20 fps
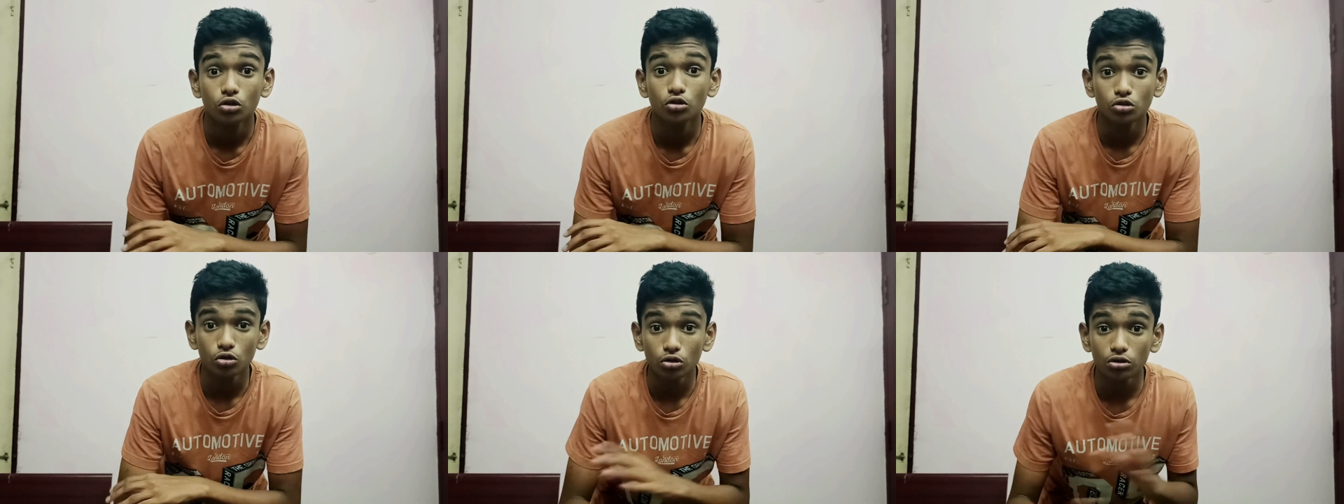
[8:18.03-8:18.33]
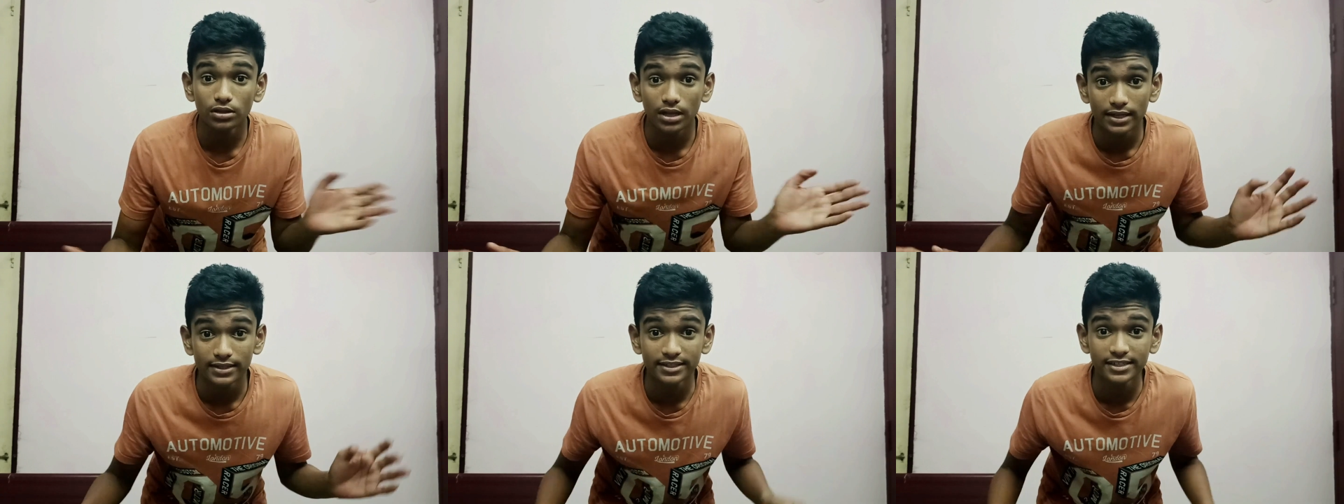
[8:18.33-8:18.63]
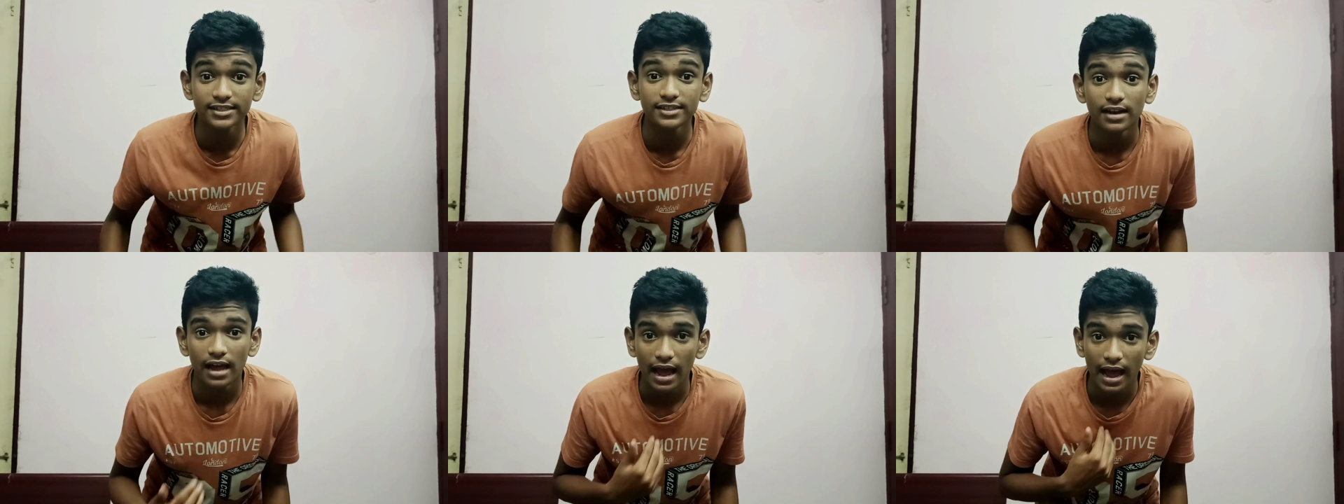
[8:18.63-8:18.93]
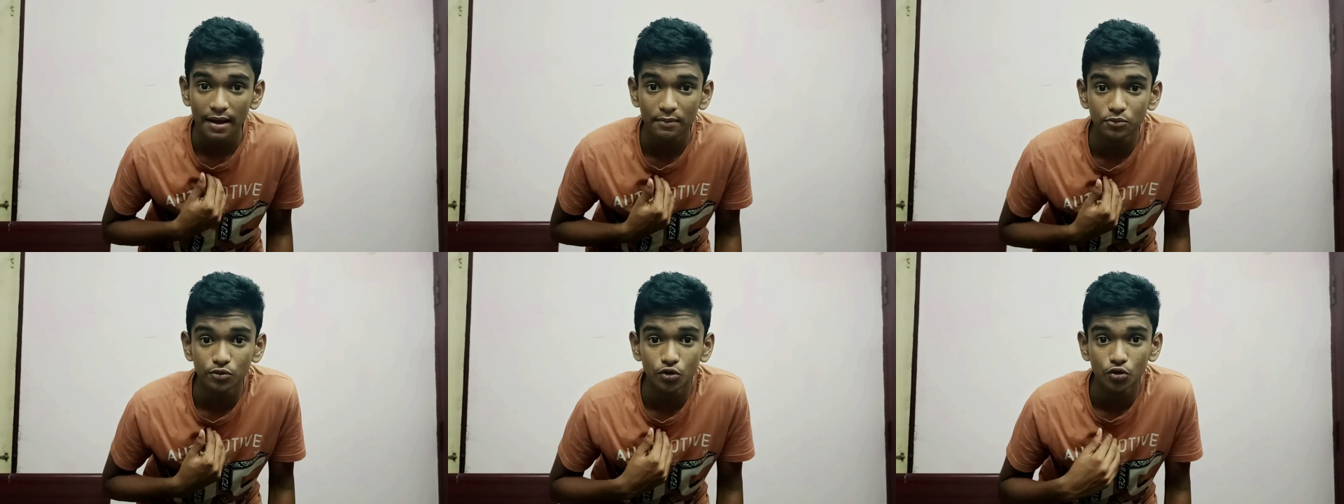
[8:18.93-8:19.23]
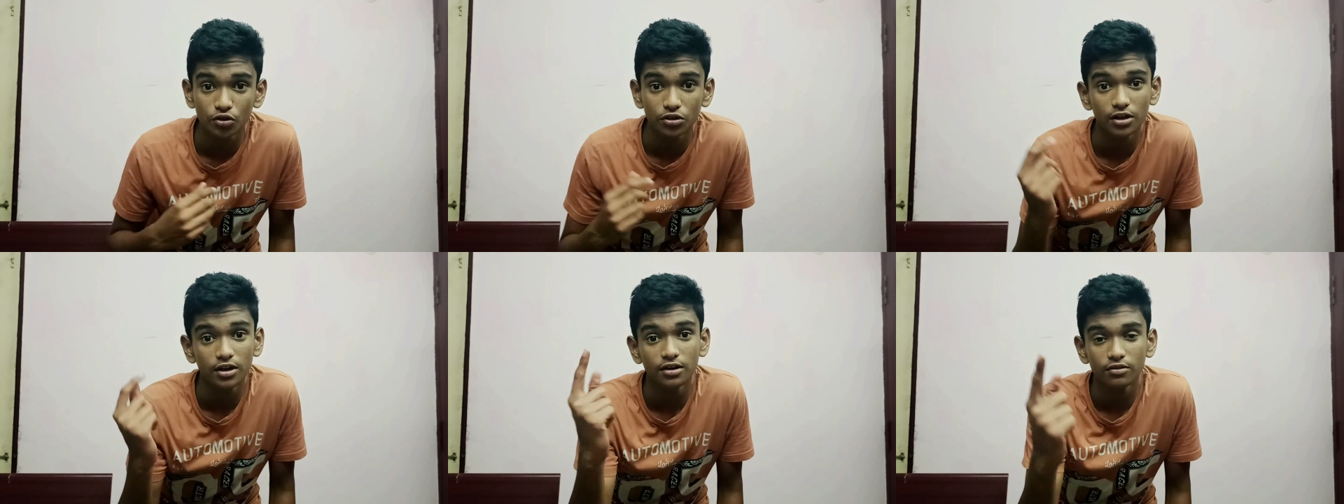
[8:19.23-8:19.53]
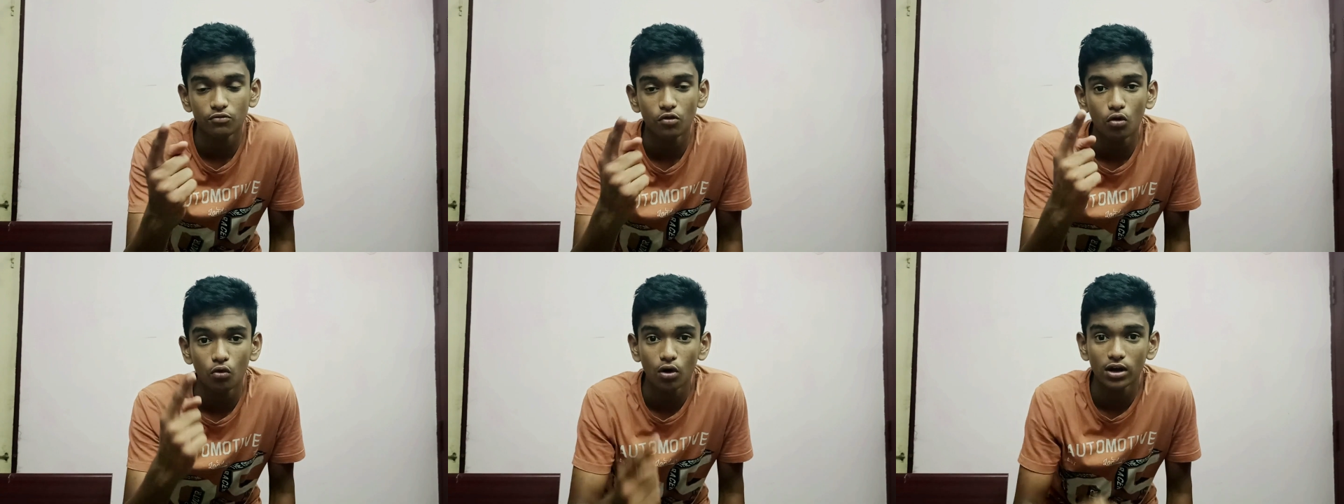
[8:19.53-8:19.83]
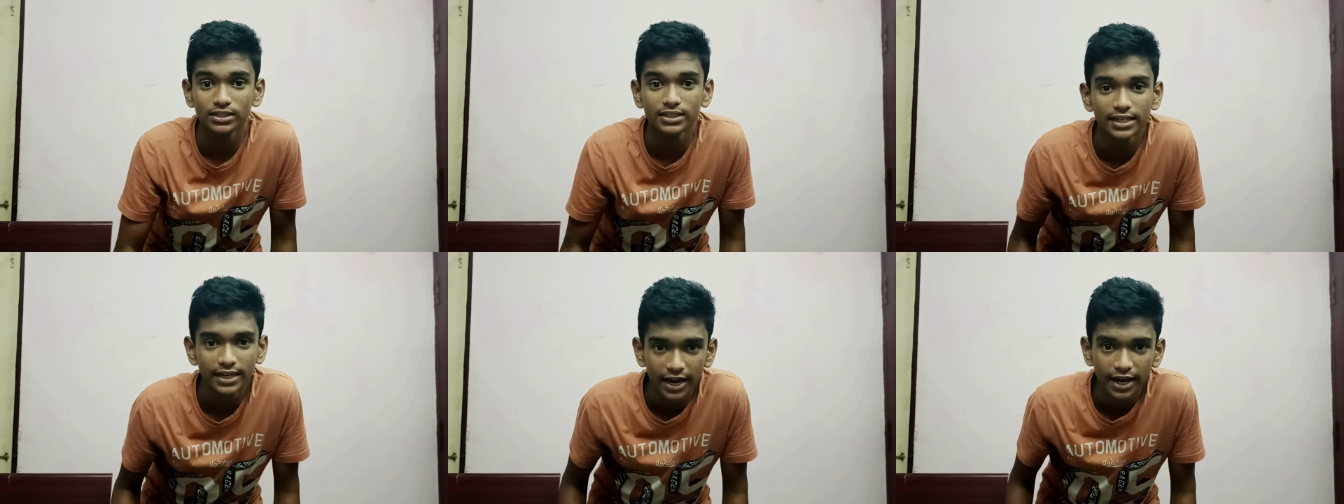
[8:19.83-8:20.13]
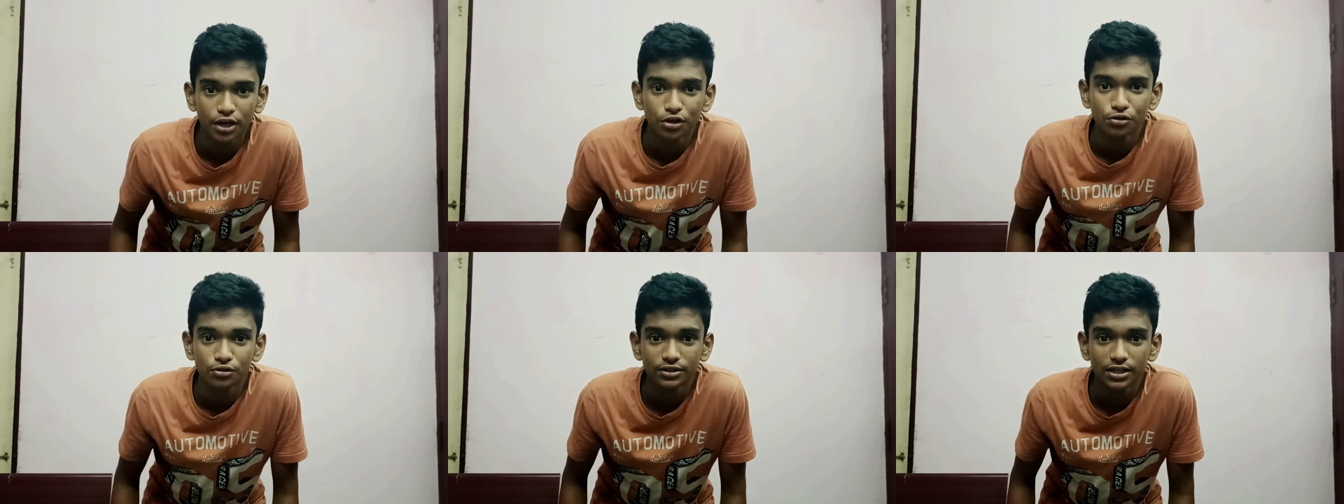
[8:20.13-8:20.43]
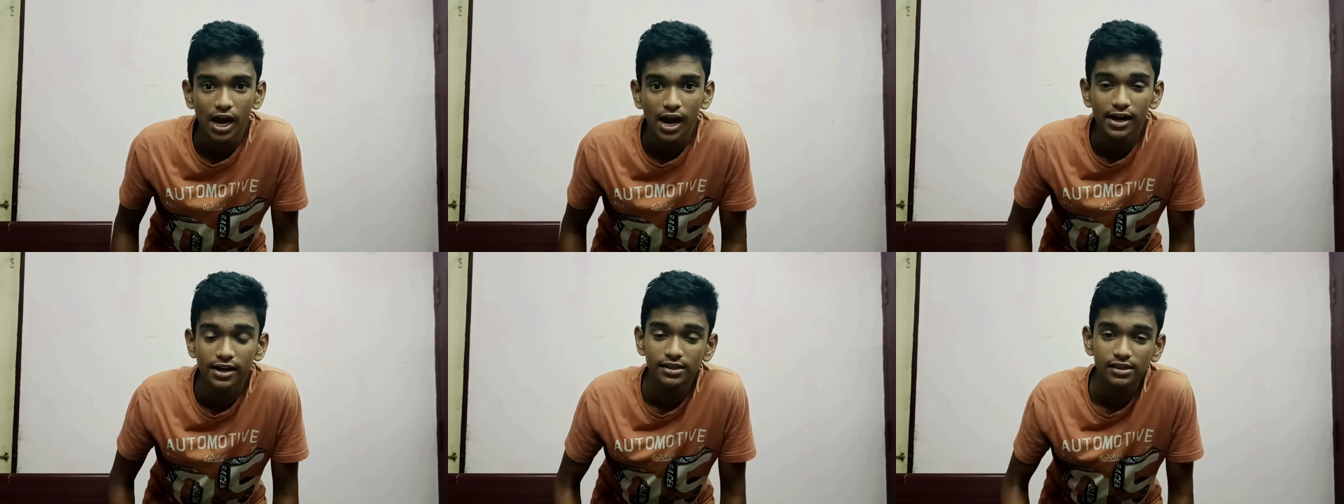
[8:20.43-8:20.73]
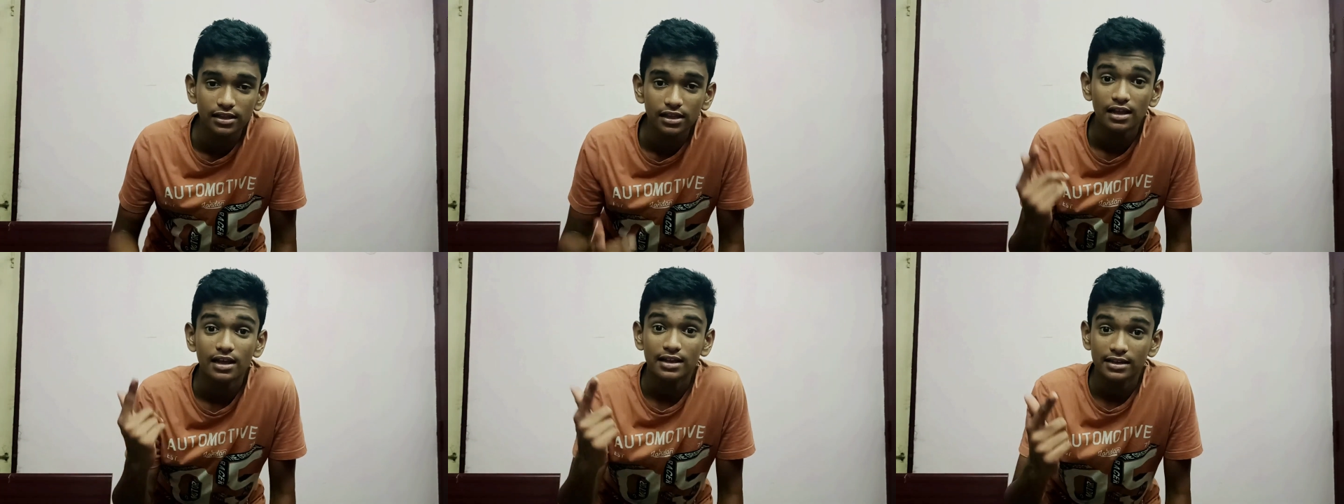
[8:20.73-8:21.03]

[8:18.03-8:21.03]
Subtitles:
So that's it. I'm Sunandan. You're watching KTU channel.